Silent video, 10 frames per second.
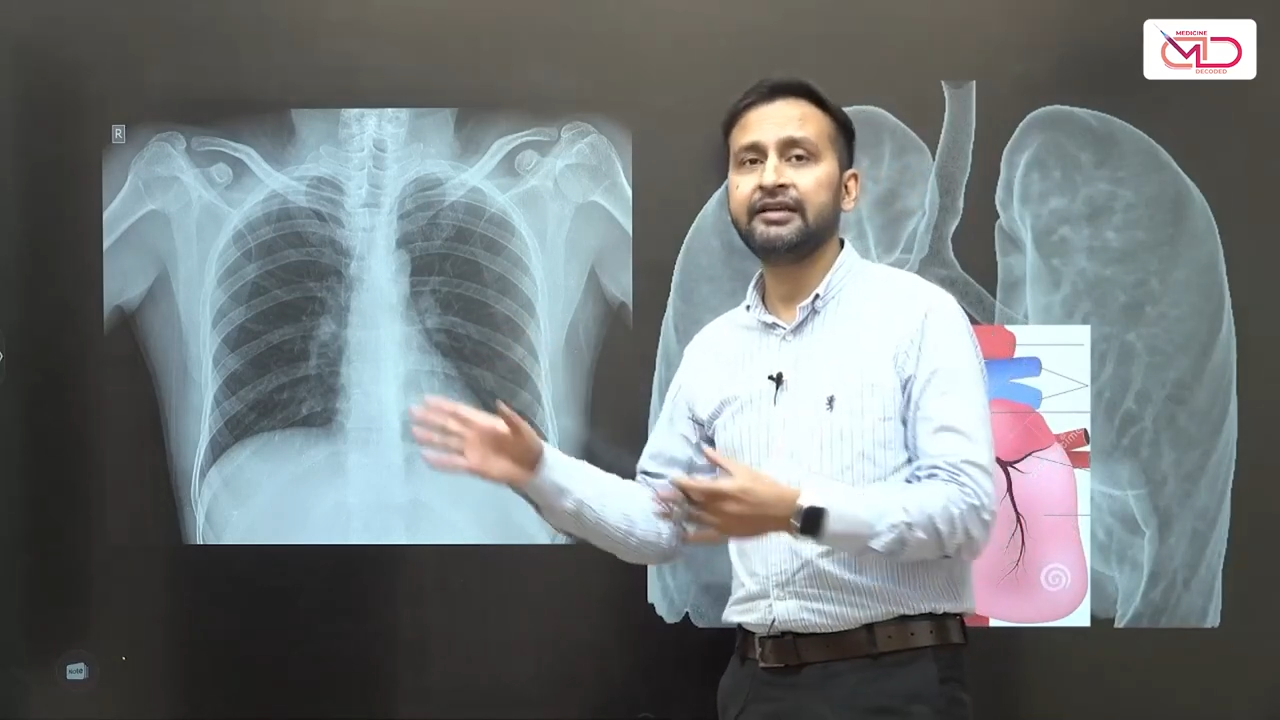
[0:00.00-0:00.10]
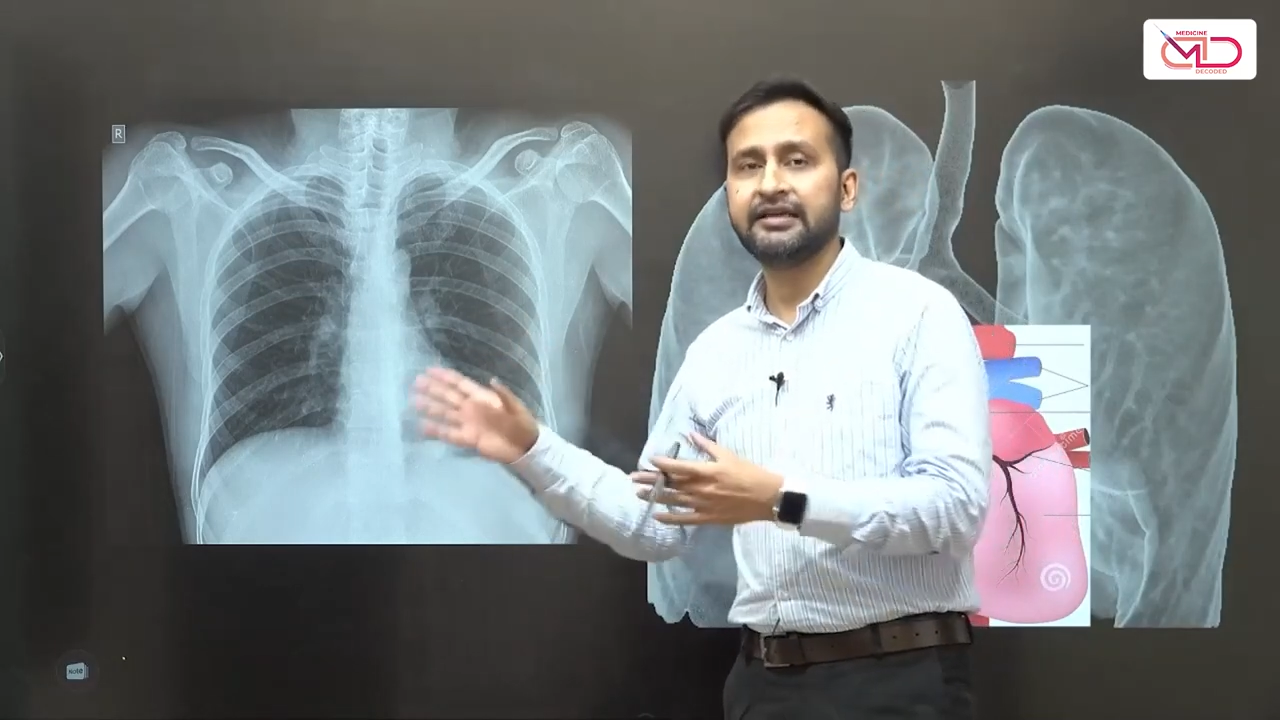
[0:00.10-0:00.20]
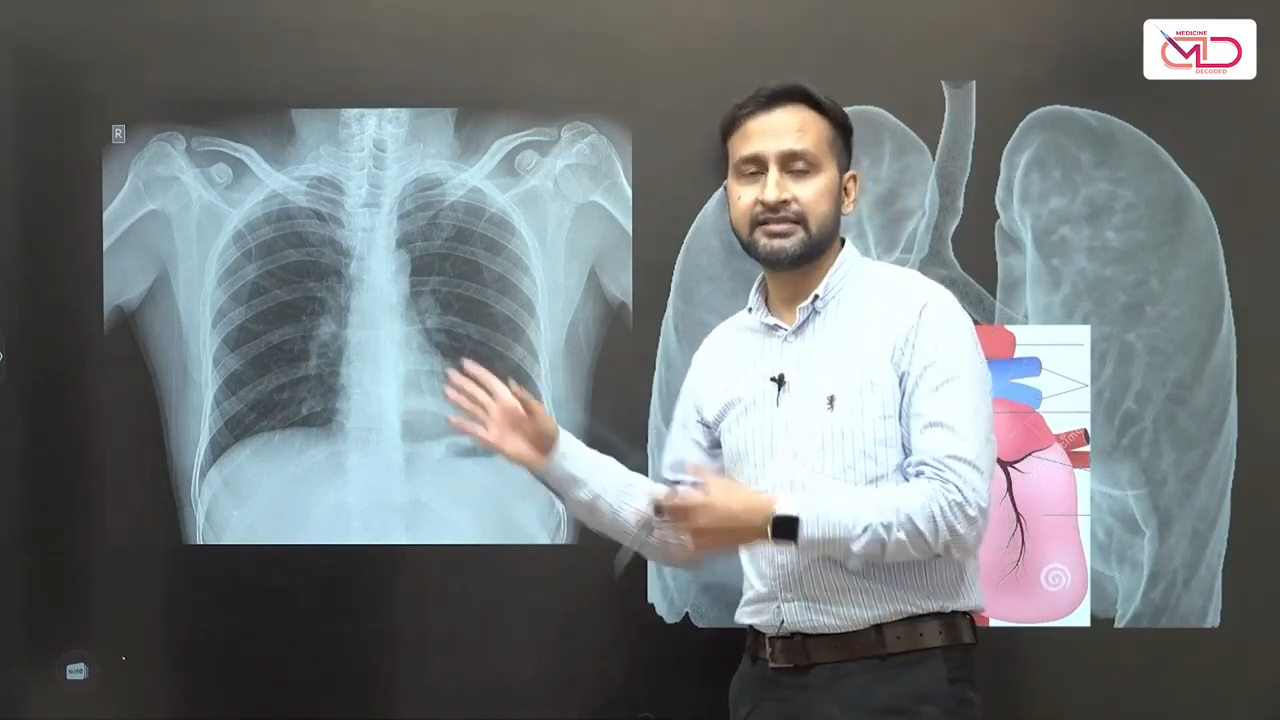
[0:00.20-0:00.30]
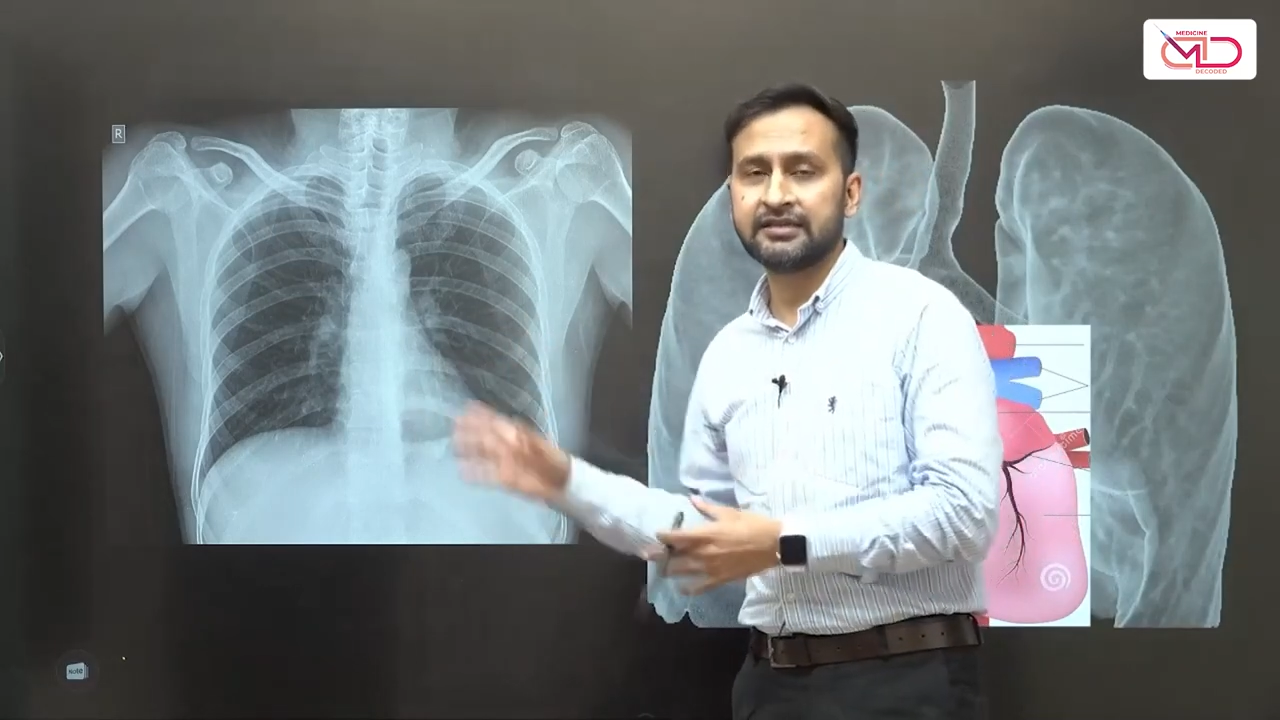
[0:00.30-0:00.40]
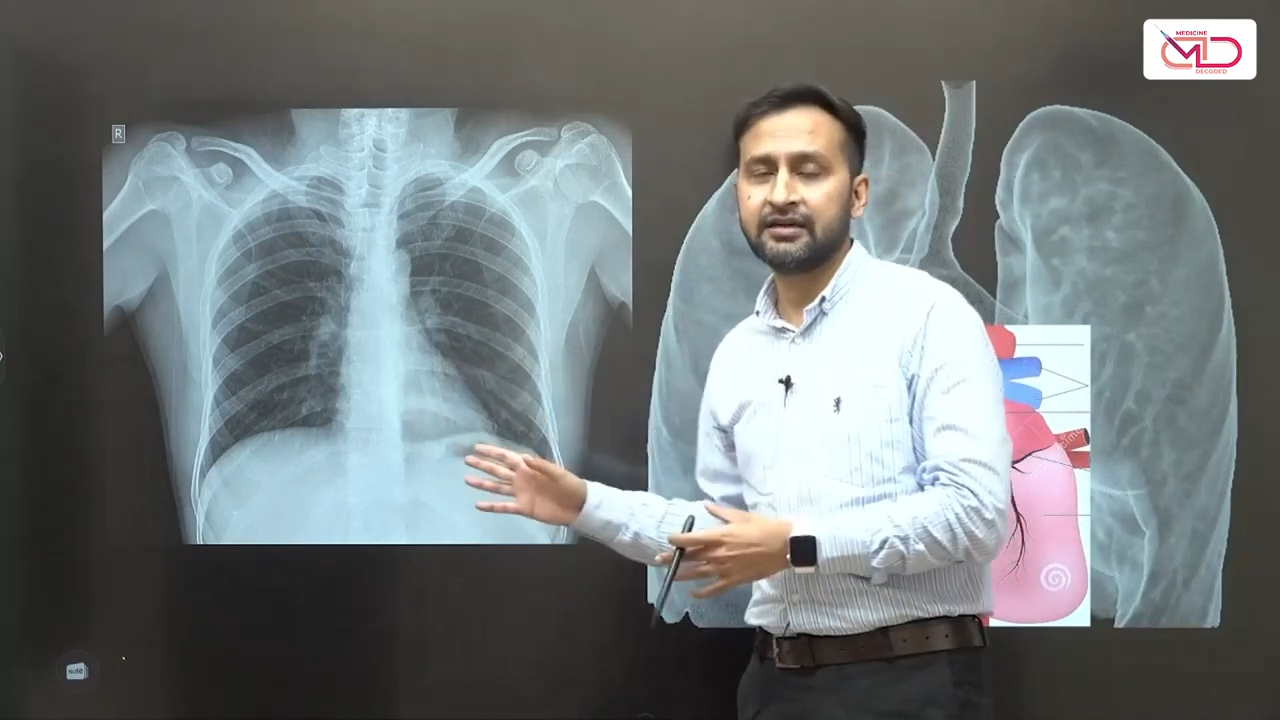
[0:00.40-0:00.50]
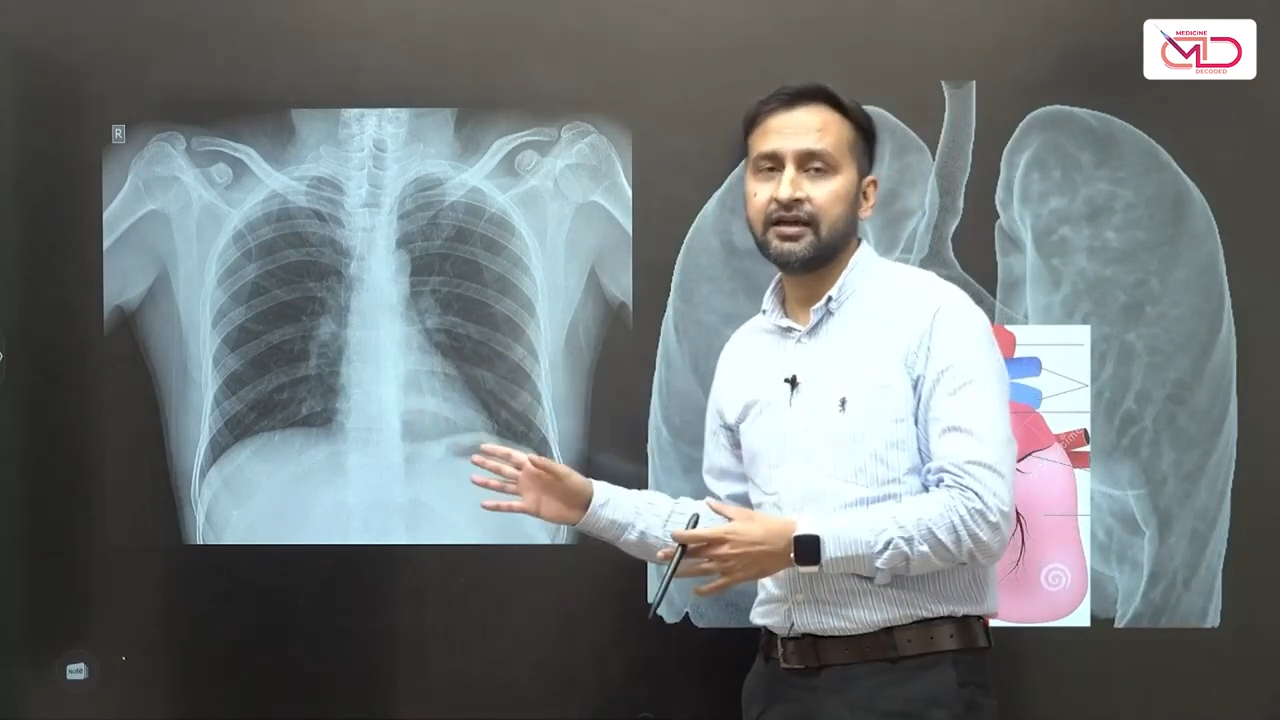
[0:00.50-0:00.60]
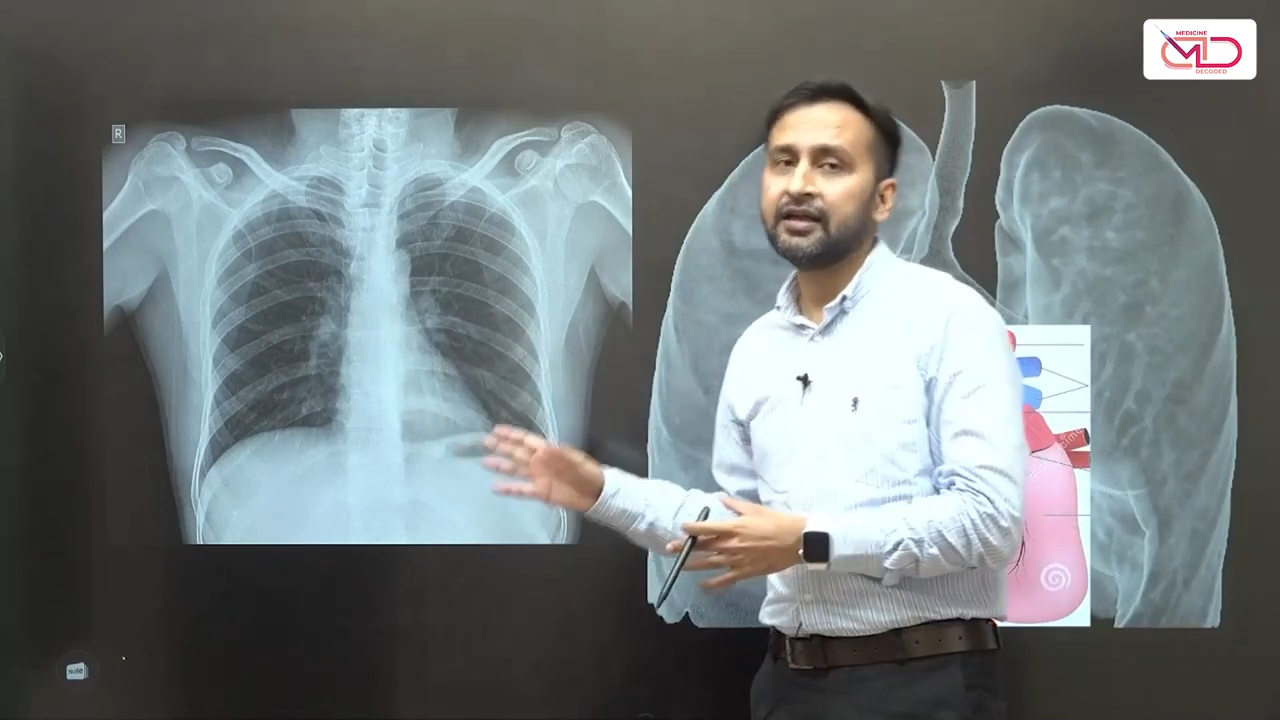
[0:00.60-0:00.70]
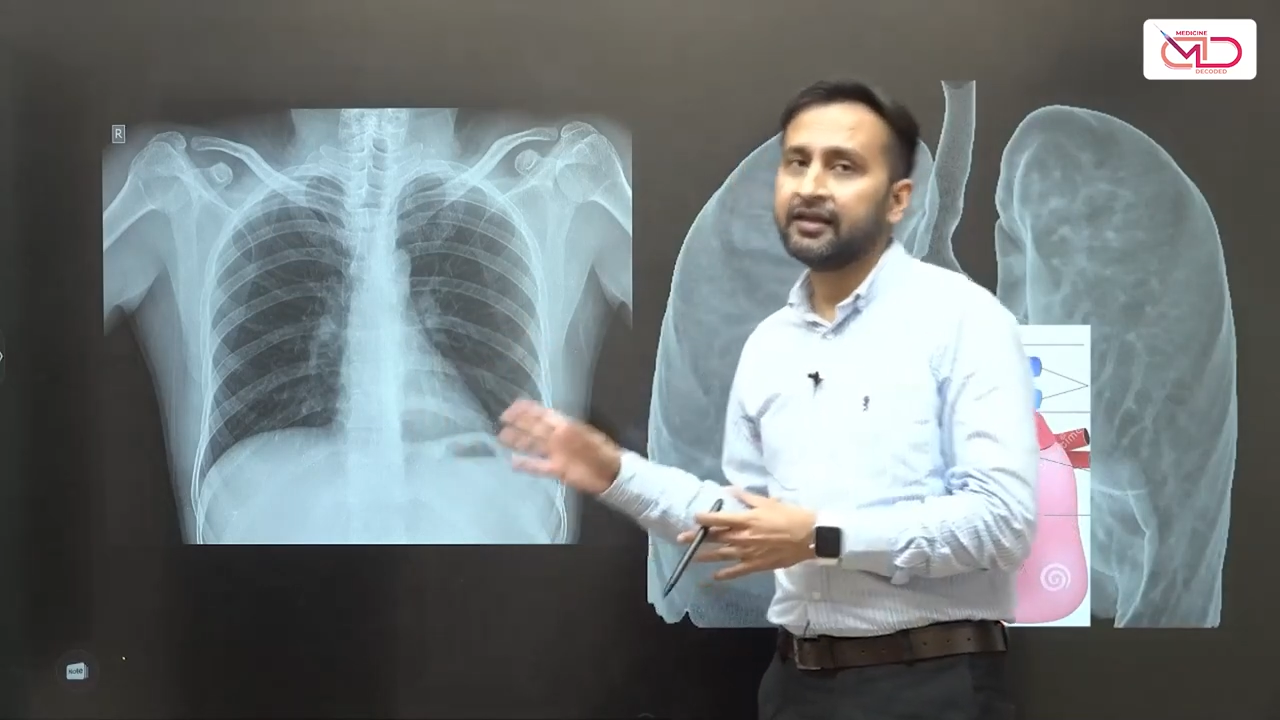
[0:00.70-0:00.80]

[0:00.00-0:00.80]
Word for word: denser